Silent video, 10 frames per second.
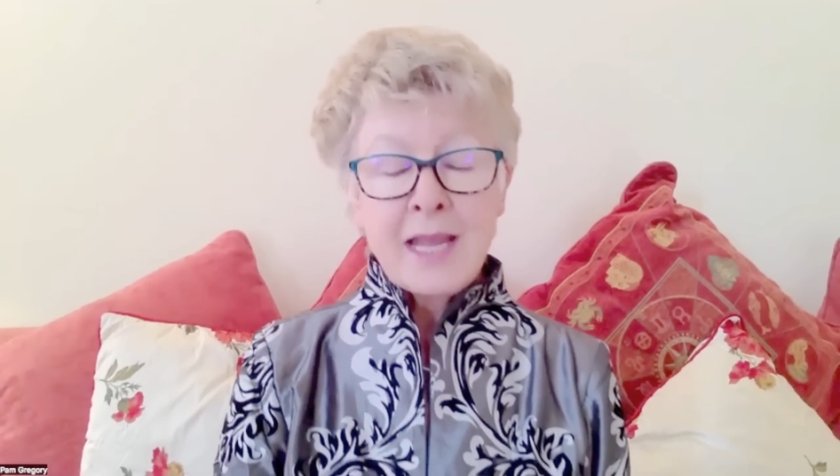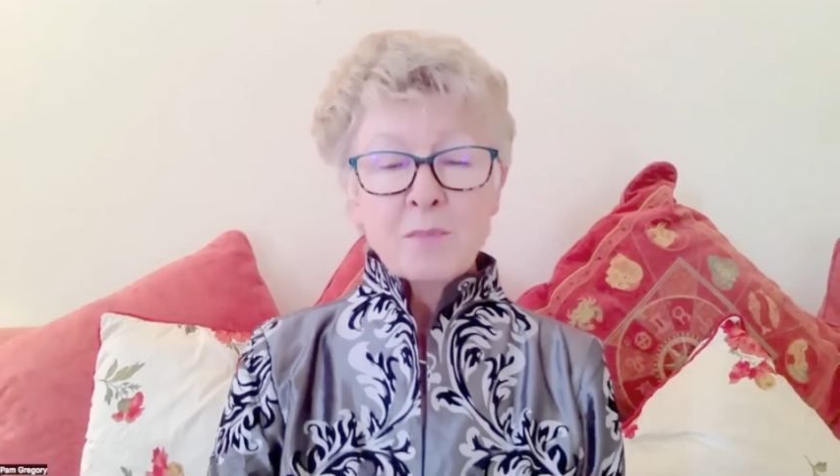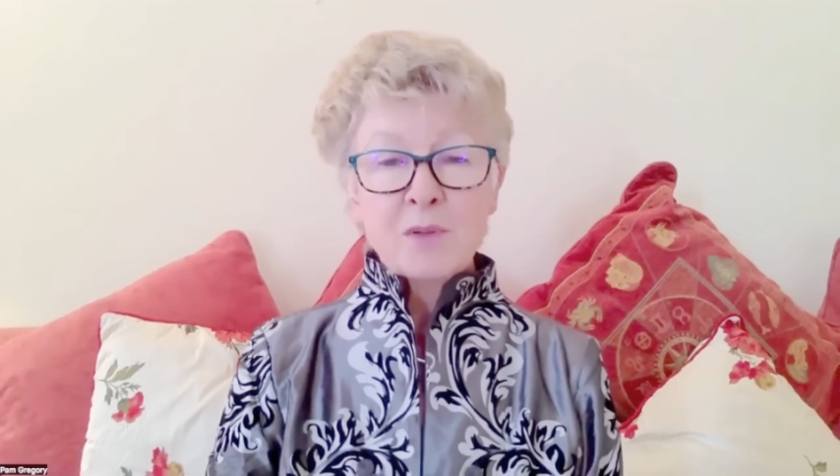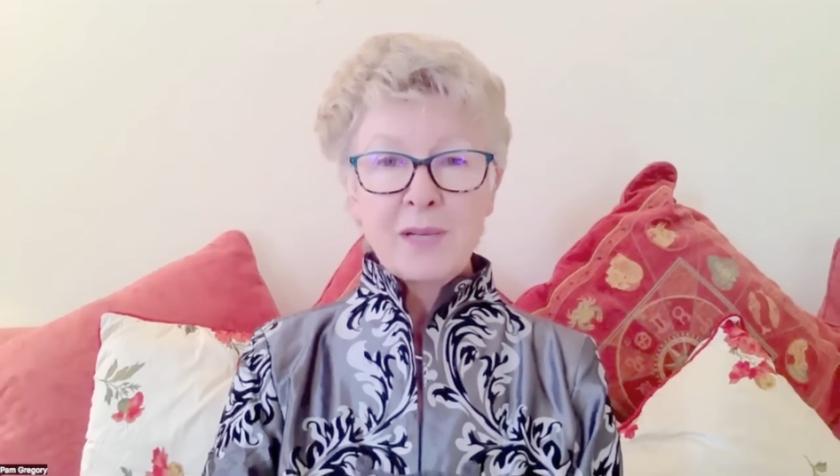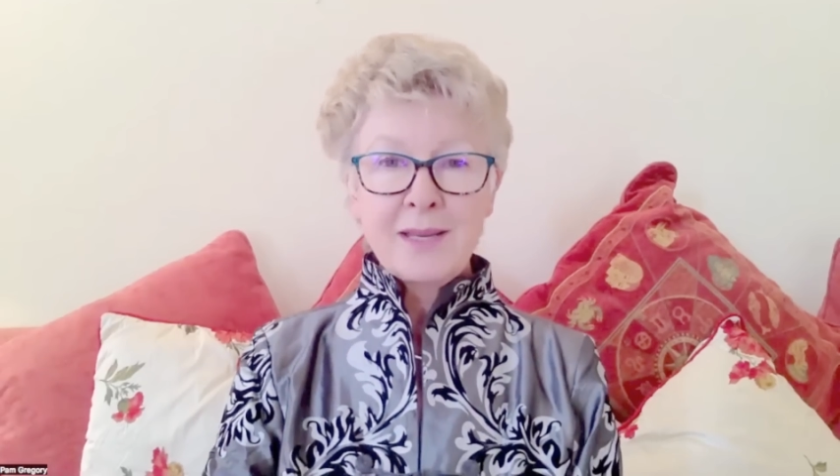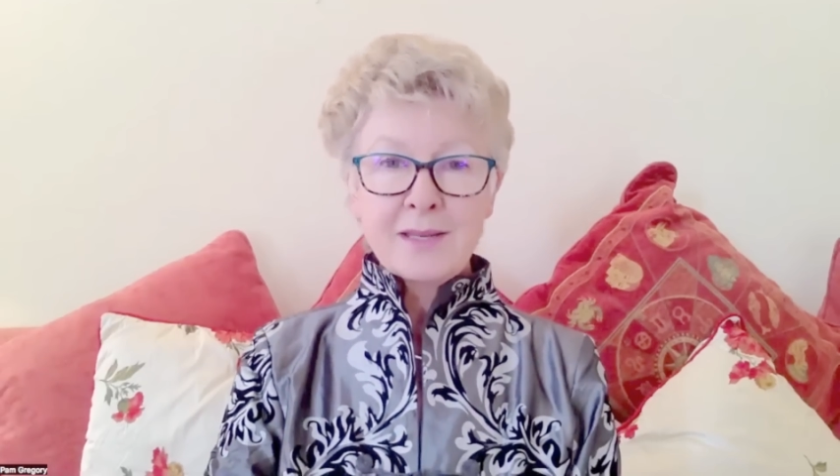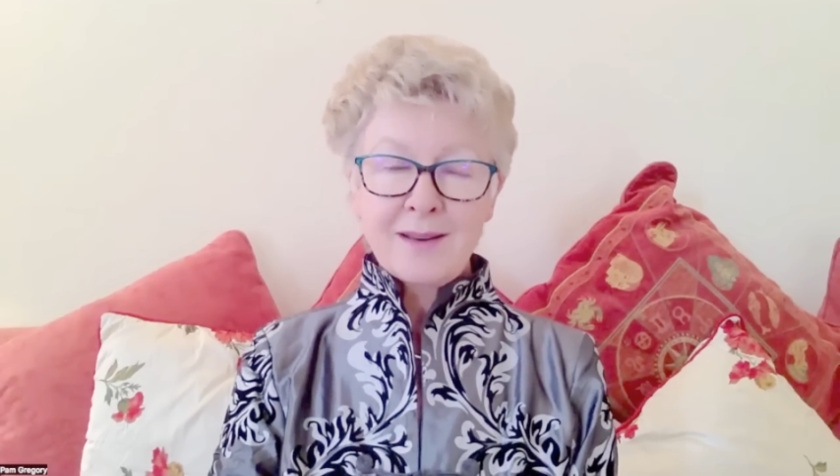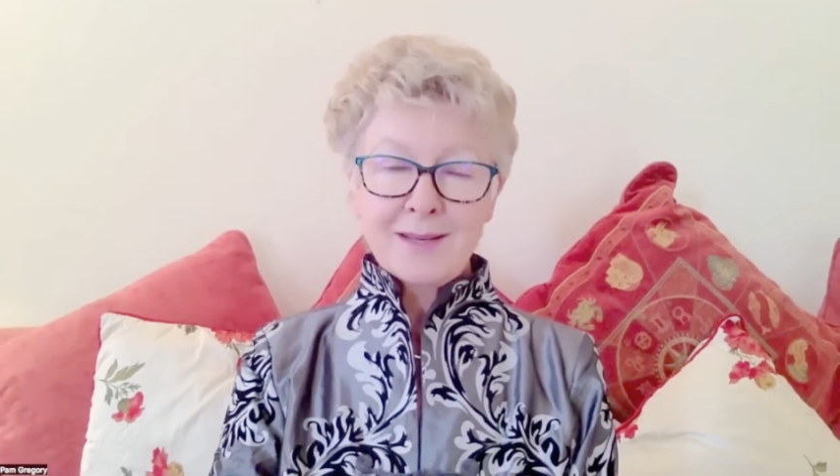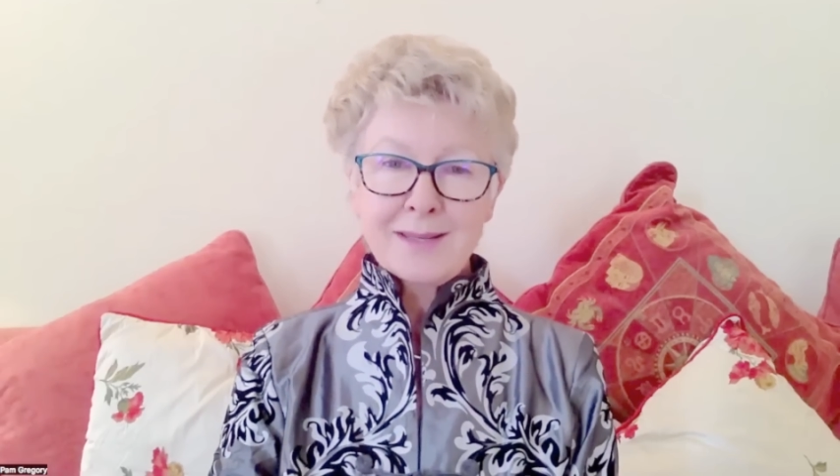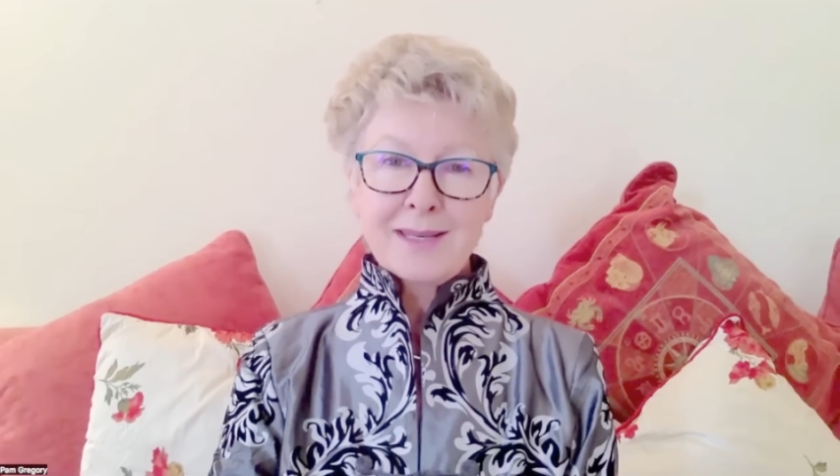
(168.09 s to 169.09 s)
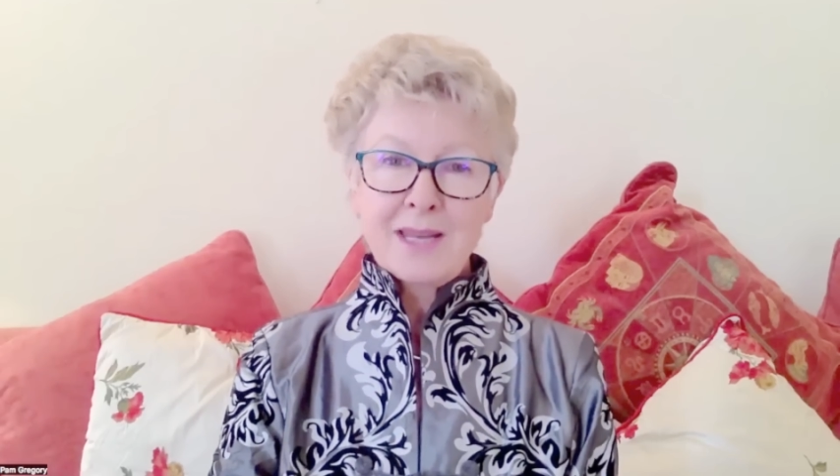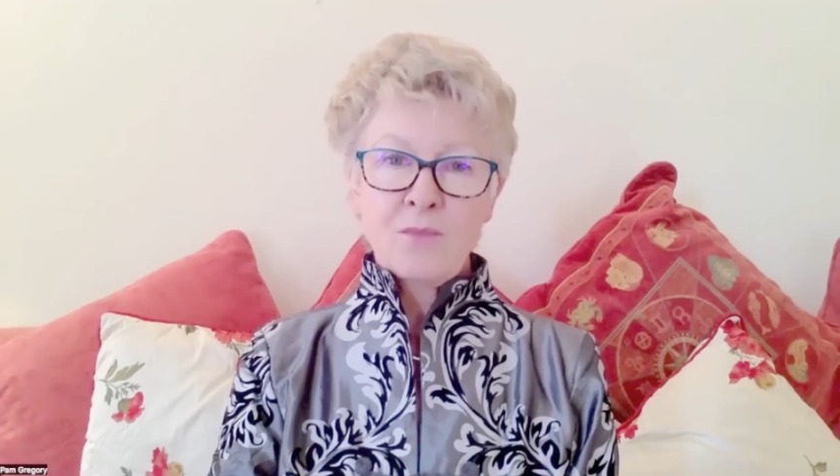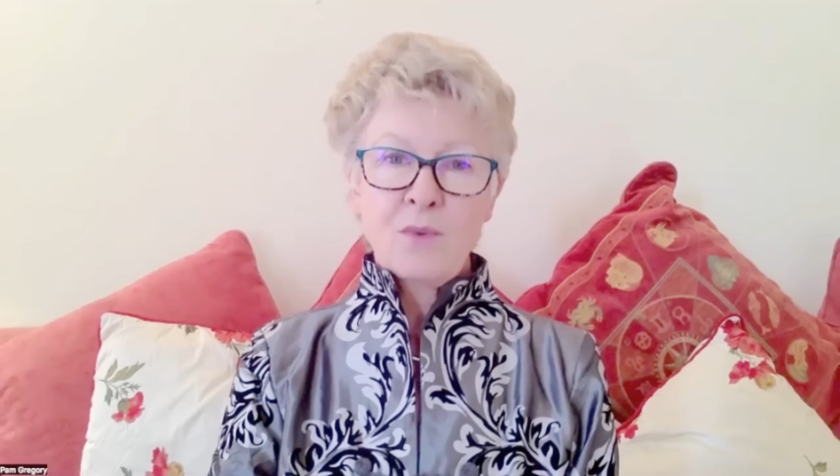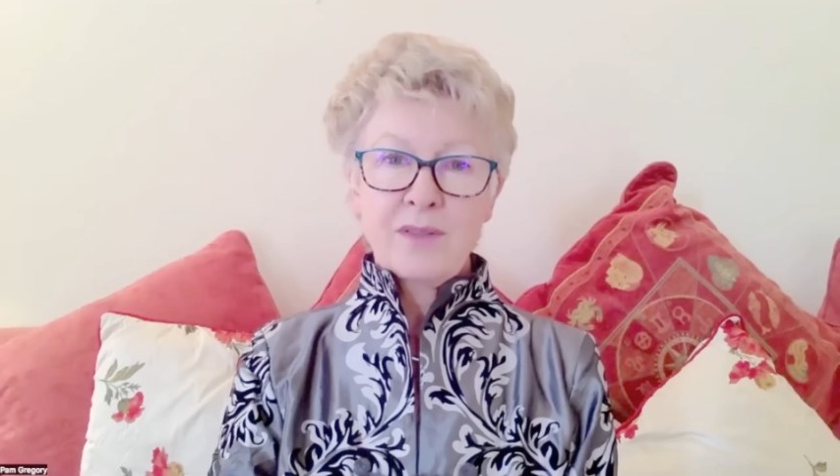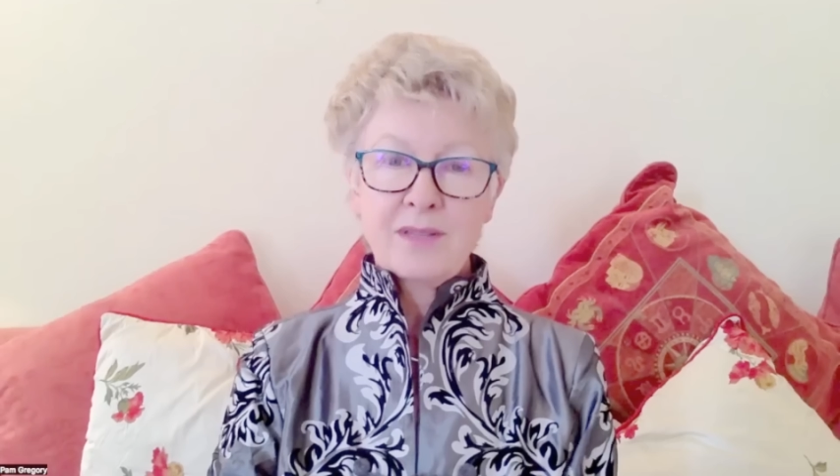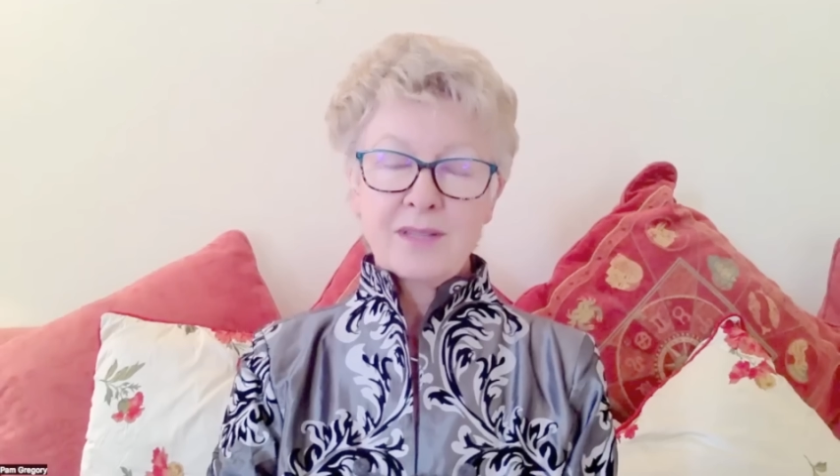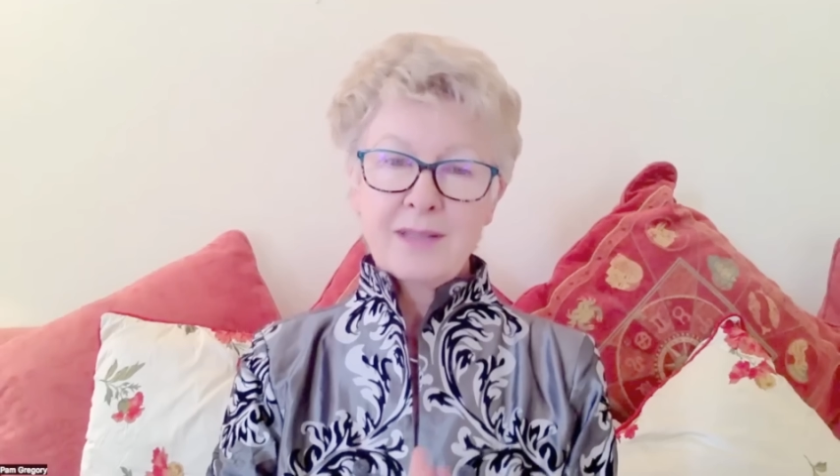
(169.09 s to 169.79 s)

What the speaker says: But please understand why this